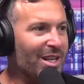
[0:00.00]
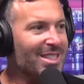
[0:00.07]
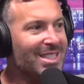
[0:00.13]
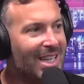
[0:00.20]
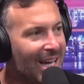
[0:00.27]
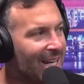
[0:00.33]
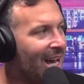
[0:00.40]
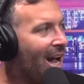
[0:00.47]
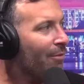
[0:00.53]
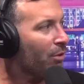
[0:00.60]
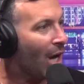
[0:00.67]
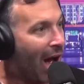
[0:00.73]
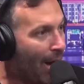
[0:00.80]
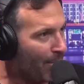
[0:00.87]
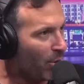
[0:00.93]
is getting after
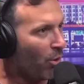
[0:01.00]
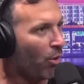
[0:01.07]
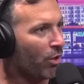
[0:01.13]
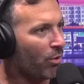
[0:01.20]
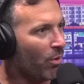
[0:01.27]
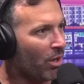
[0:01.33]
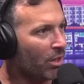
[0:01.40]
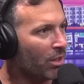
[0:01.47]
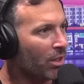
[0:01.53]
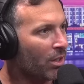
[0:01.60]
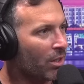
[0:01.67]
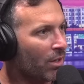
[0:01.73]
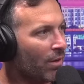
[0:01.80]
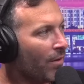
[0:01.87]
it. I'm the corny one? Mm-hmm.